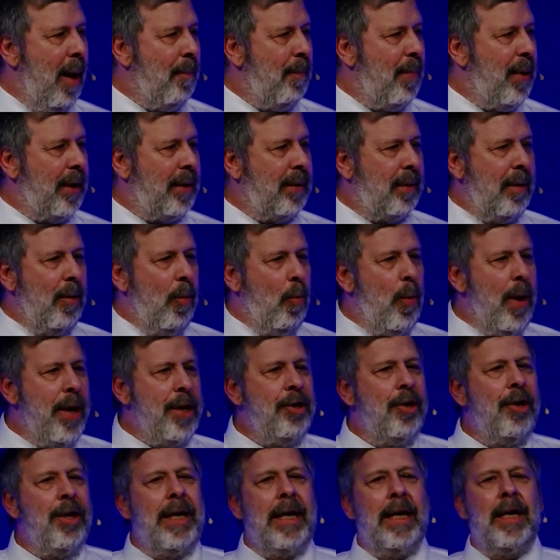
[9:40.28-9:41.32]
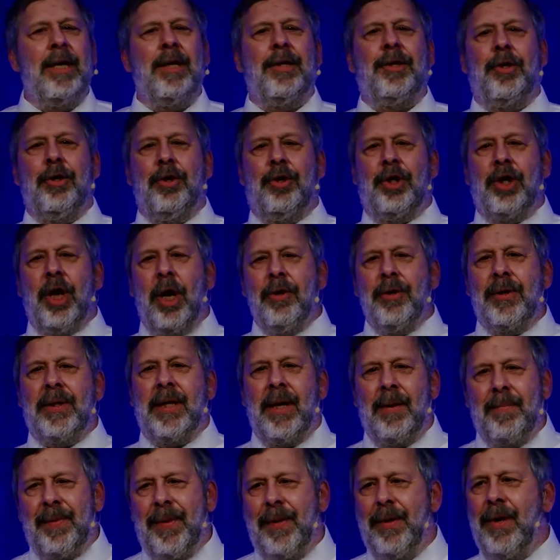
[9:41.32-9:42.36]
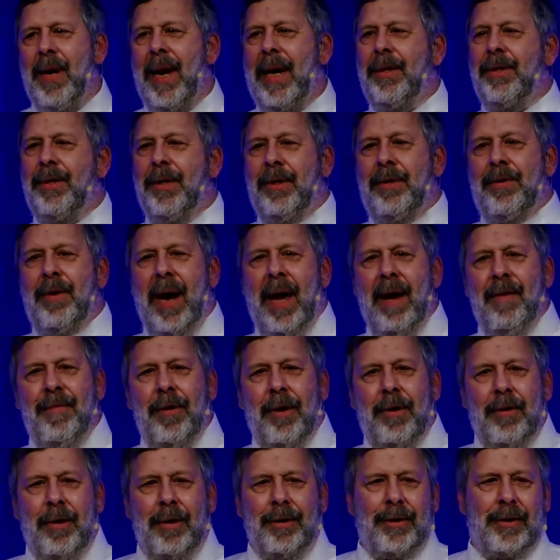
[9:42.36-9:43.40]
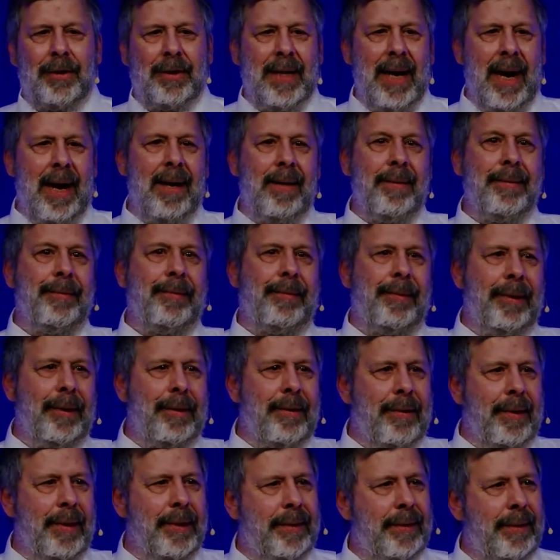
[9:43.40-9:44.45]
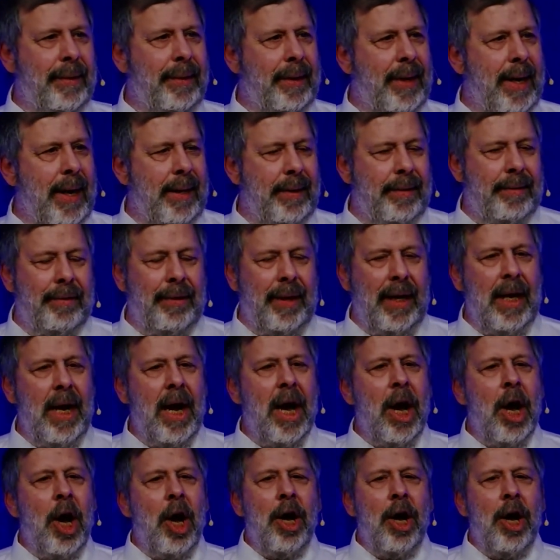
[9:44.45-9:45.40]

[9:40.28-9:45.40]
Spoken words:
But when you needed to show something, you had to drive across town or across the country.